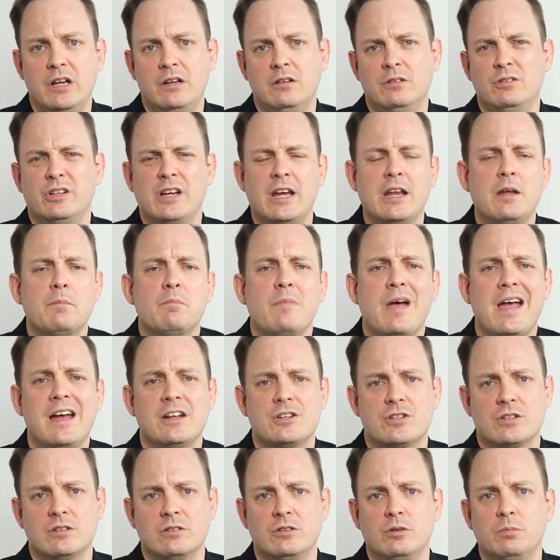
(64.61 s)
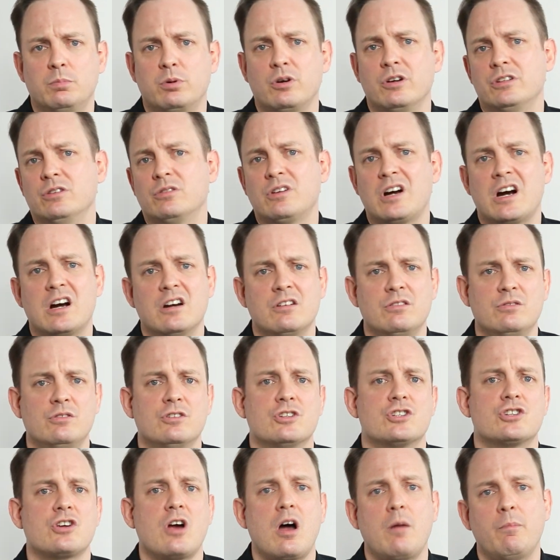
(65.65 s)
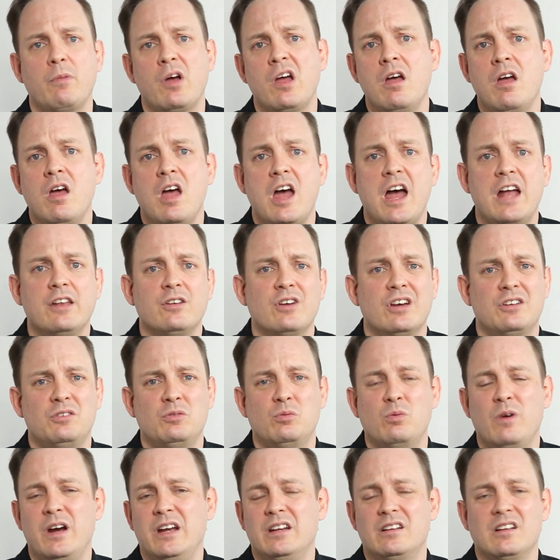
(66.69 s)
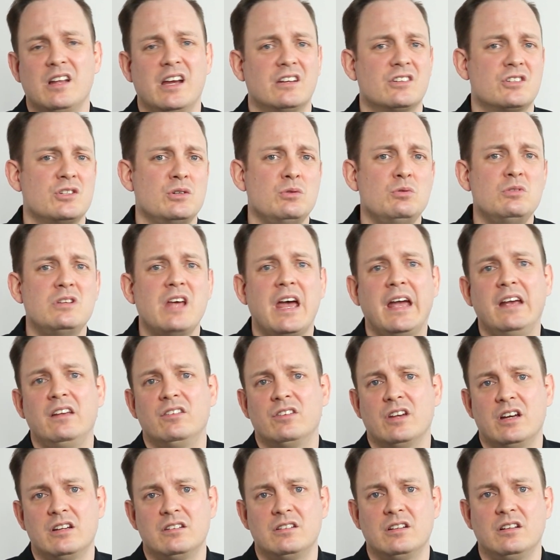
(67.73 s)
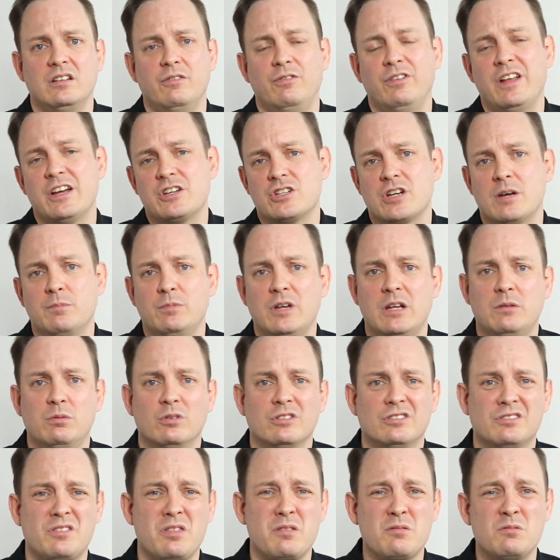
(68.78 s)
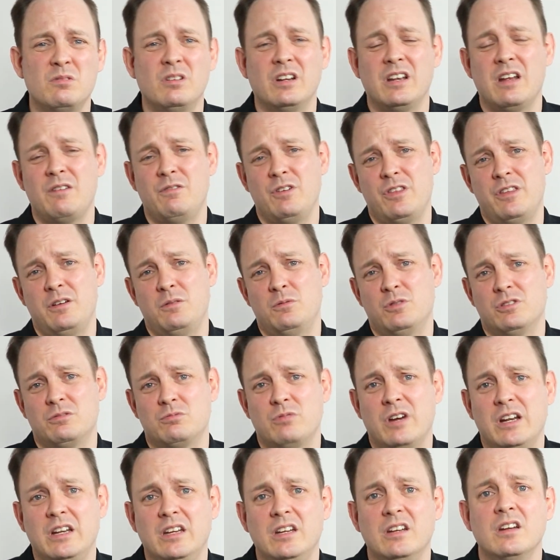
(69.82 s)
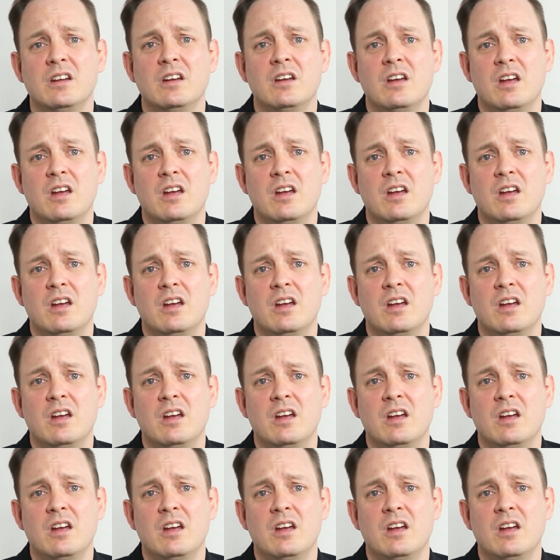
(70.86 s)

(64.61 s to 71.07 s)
And you can imagine, you brought your car to the shop, and you had to wait like two days until the flash update was through and everything was ready.